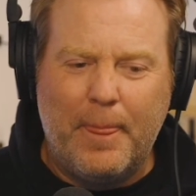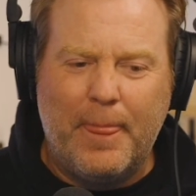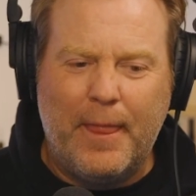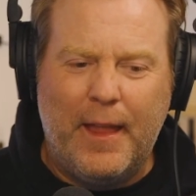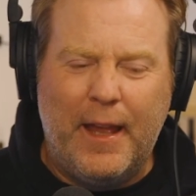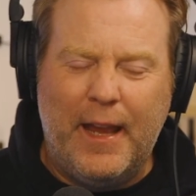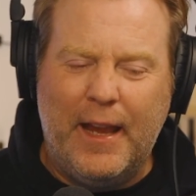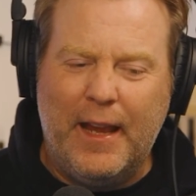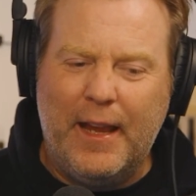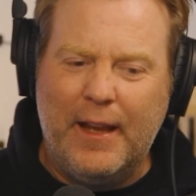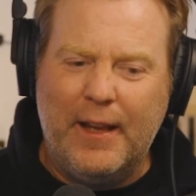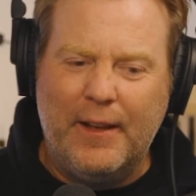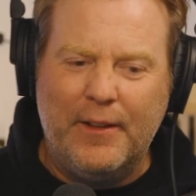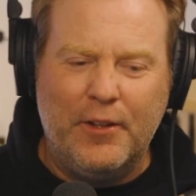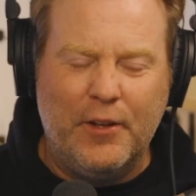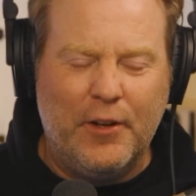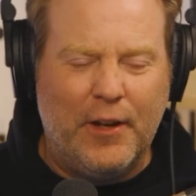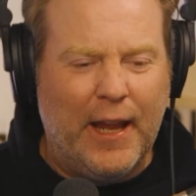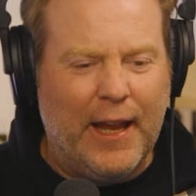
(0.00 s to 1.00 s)
and
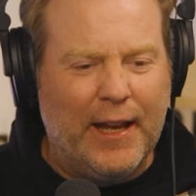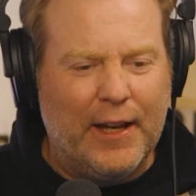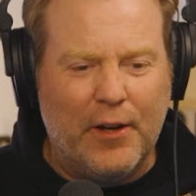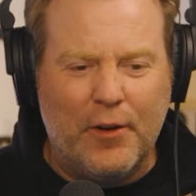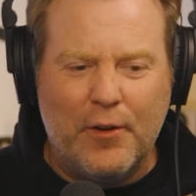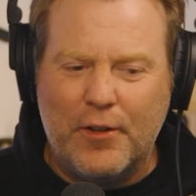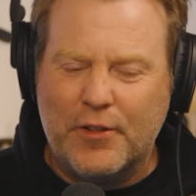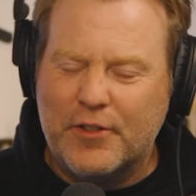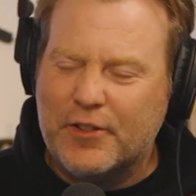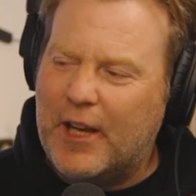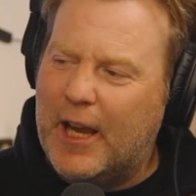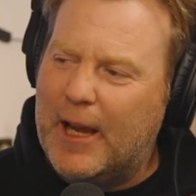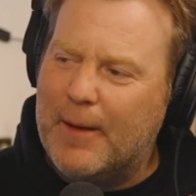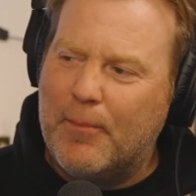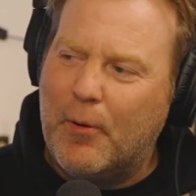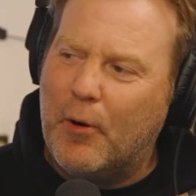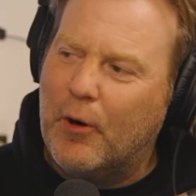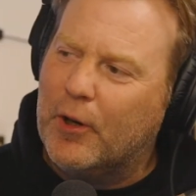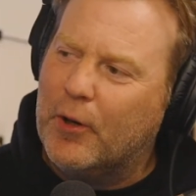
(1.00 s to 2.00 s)
you can't go to the skate
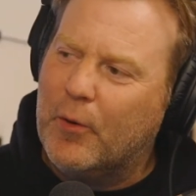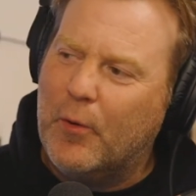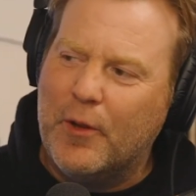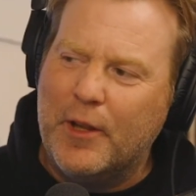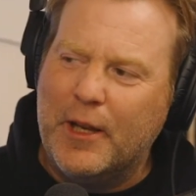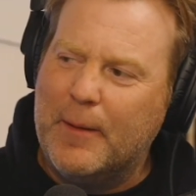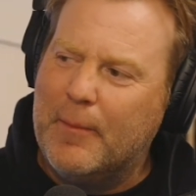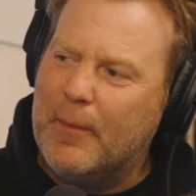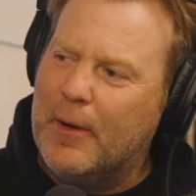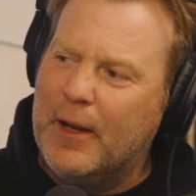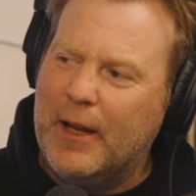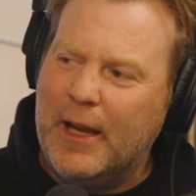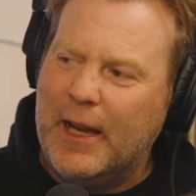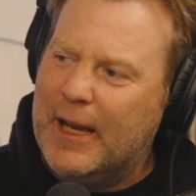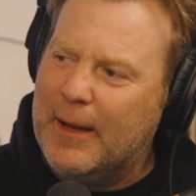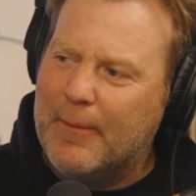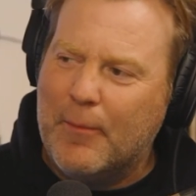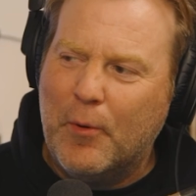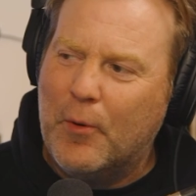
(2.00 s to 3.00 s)
park with him
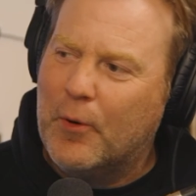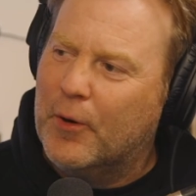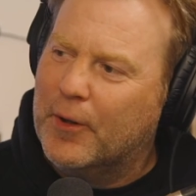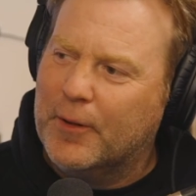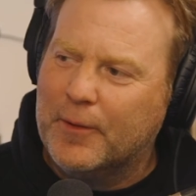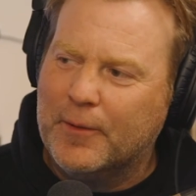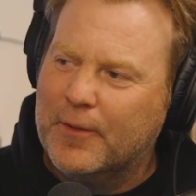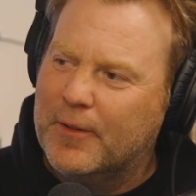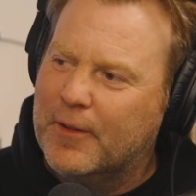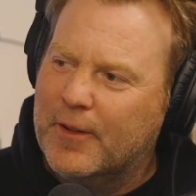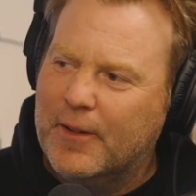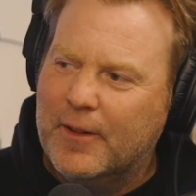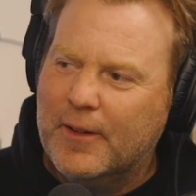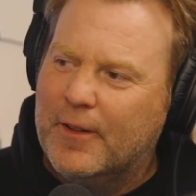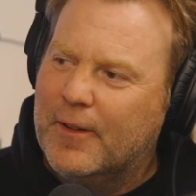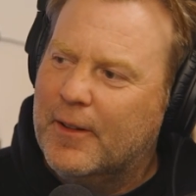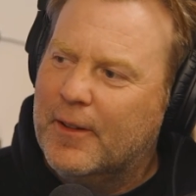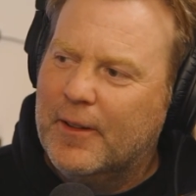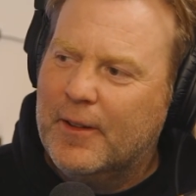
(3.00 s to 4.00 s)
anymore
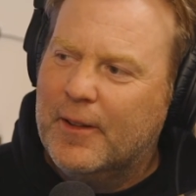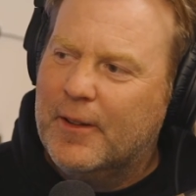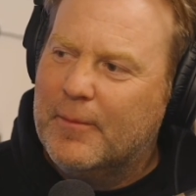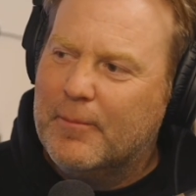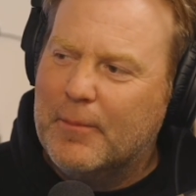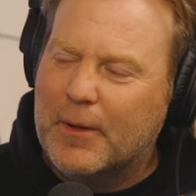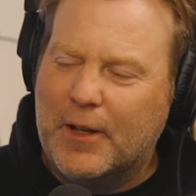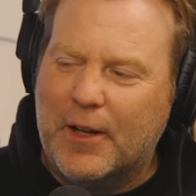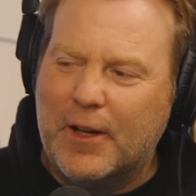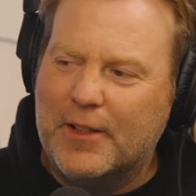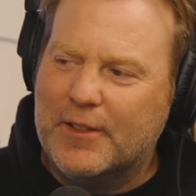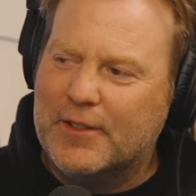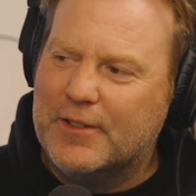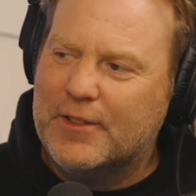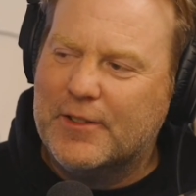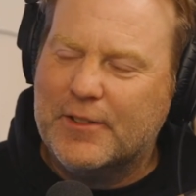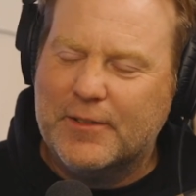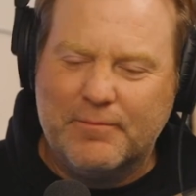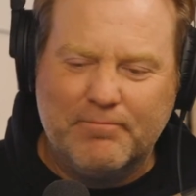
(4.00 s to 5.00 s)

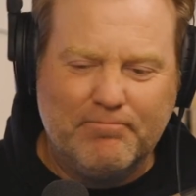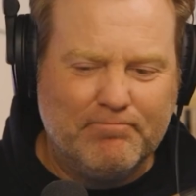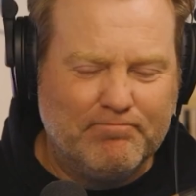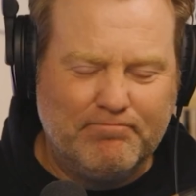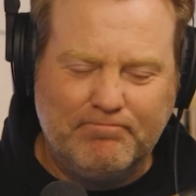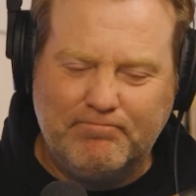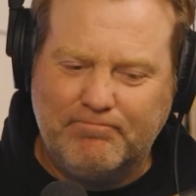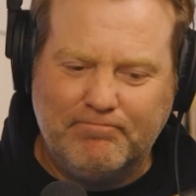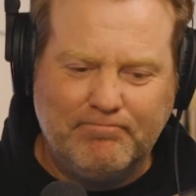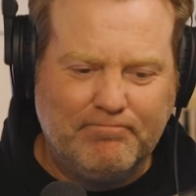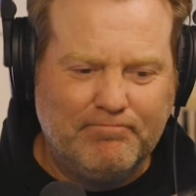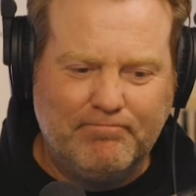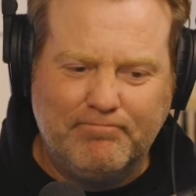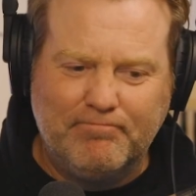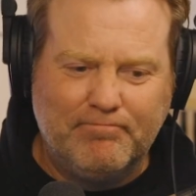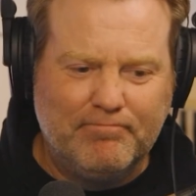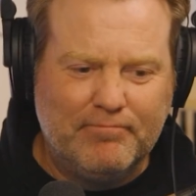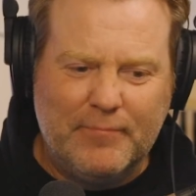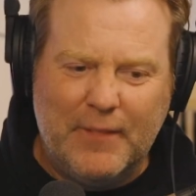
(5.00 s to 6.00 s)
because
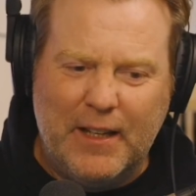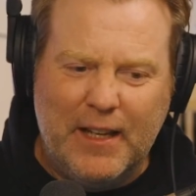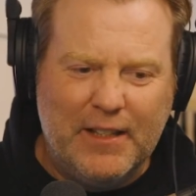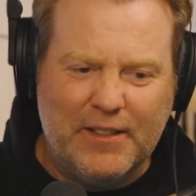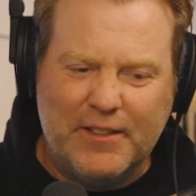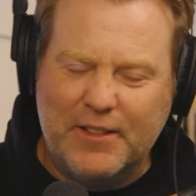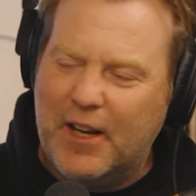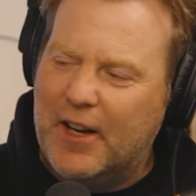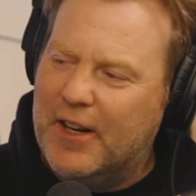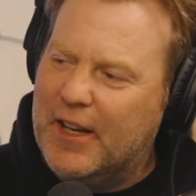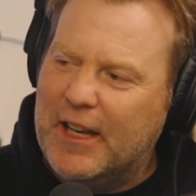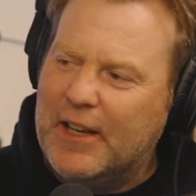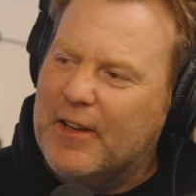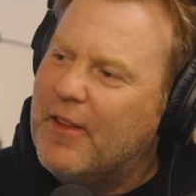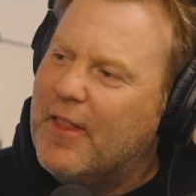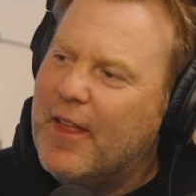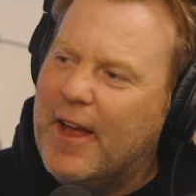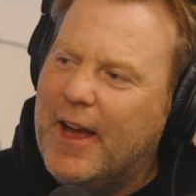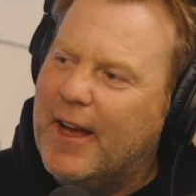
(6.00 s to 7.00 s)
he's not into
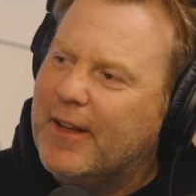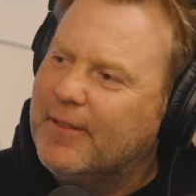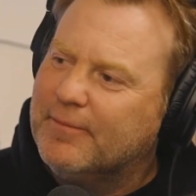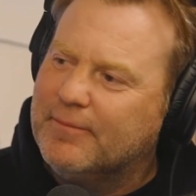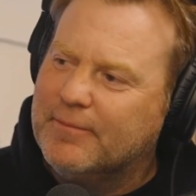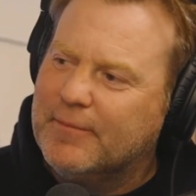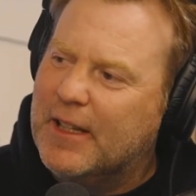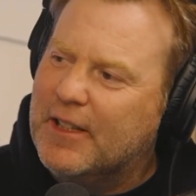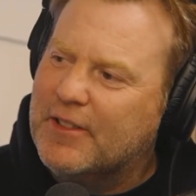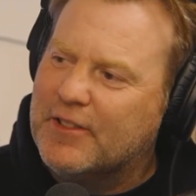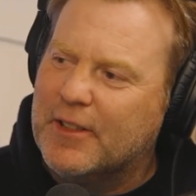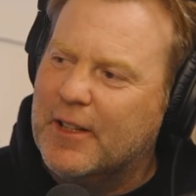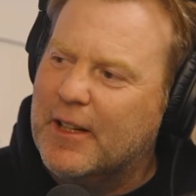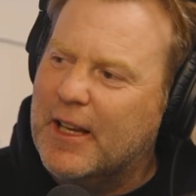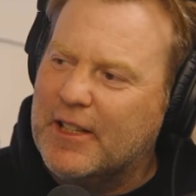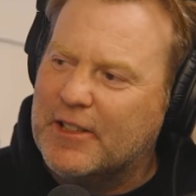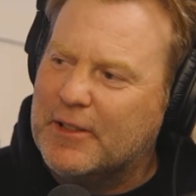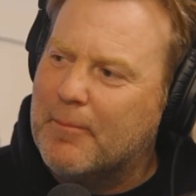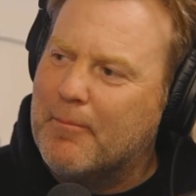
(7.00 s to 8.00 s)
that.
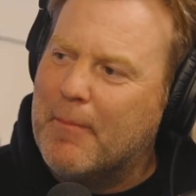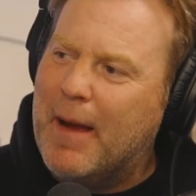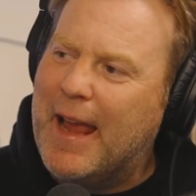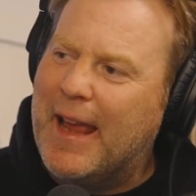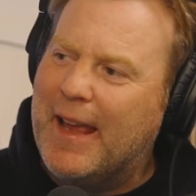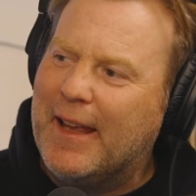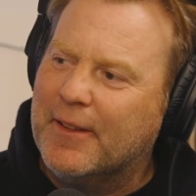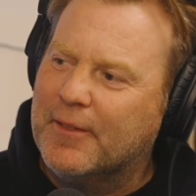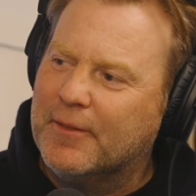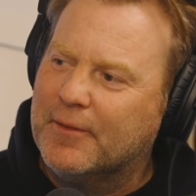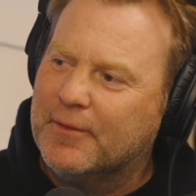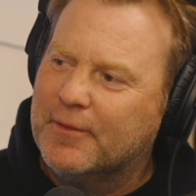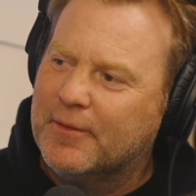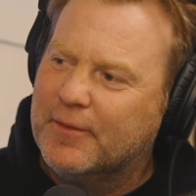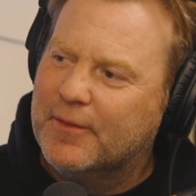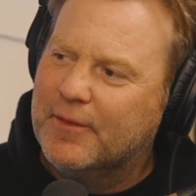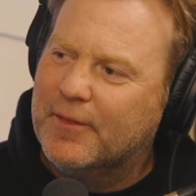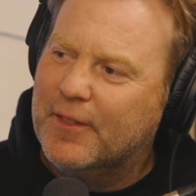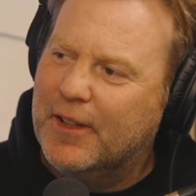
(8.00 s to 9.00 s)
He's a
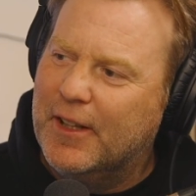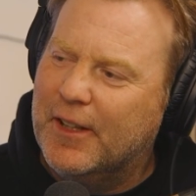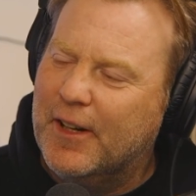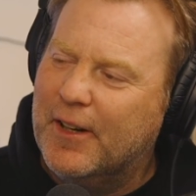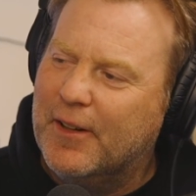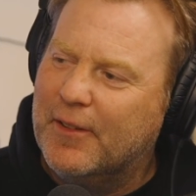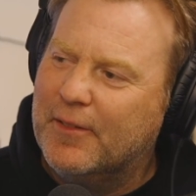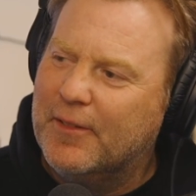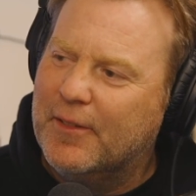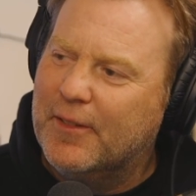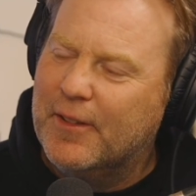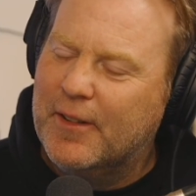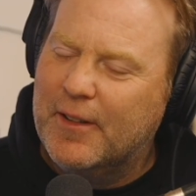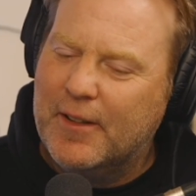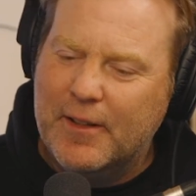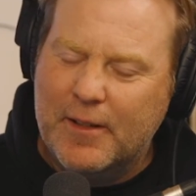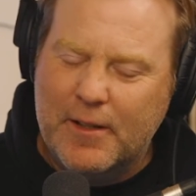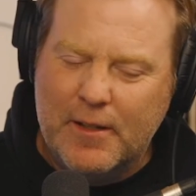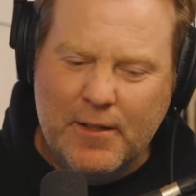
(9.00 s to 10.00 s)
man, you know.
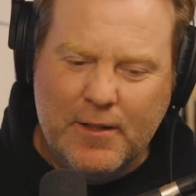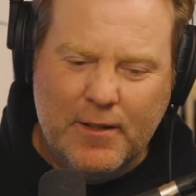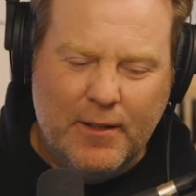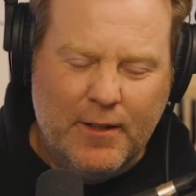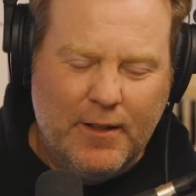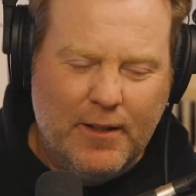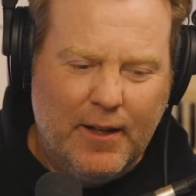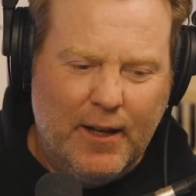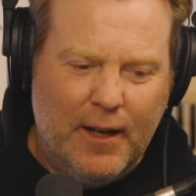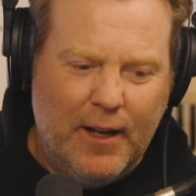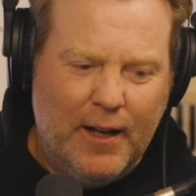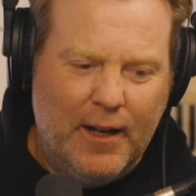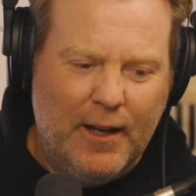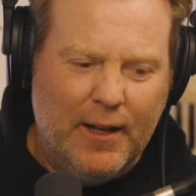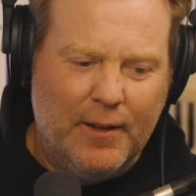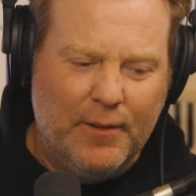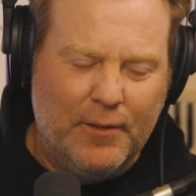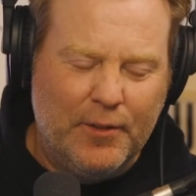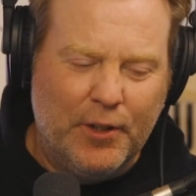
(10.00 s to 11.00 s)

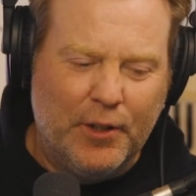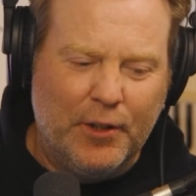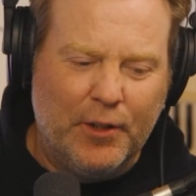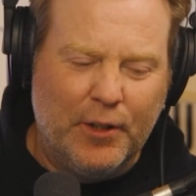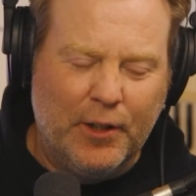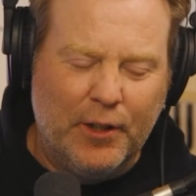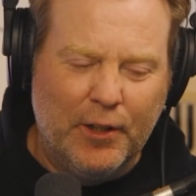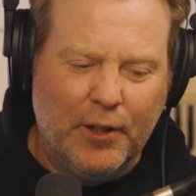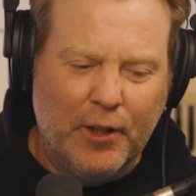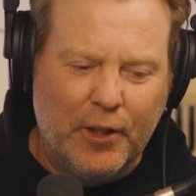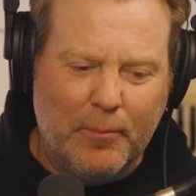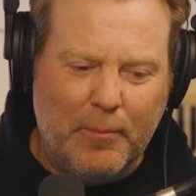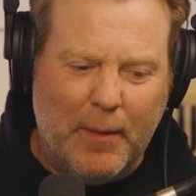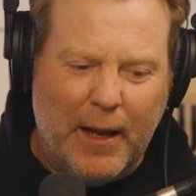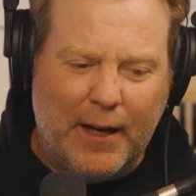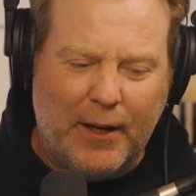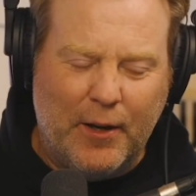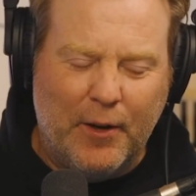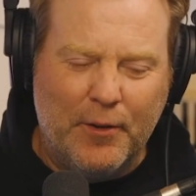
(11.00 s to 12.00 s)
You're gonna look
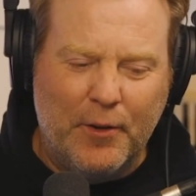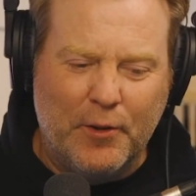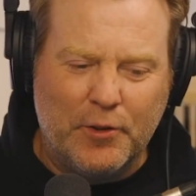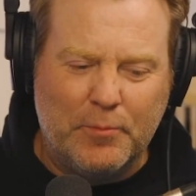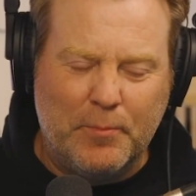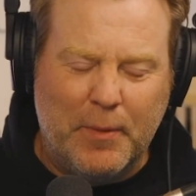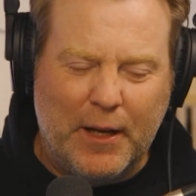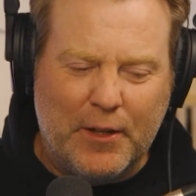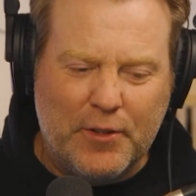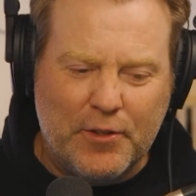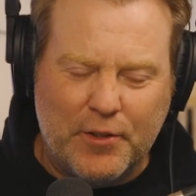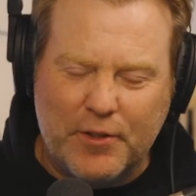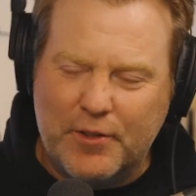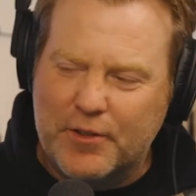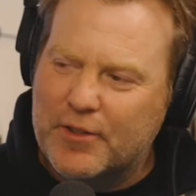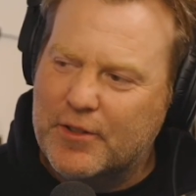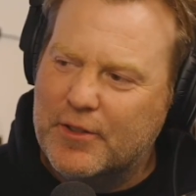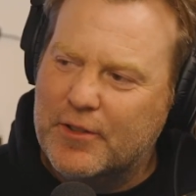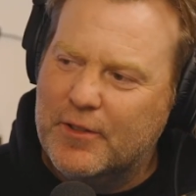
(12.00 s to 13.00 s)
back on those
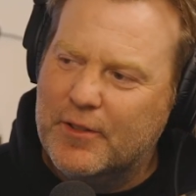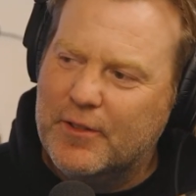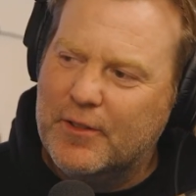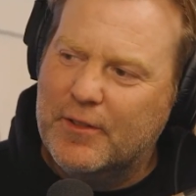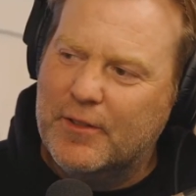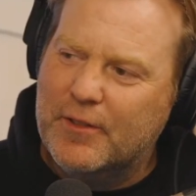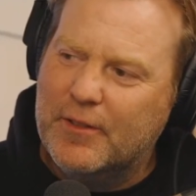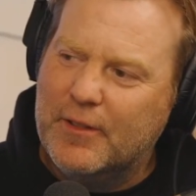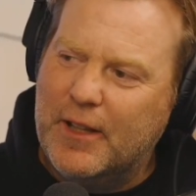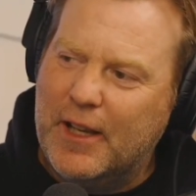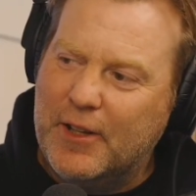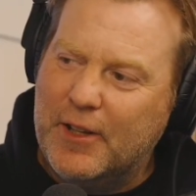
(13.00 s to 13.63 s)
pictures that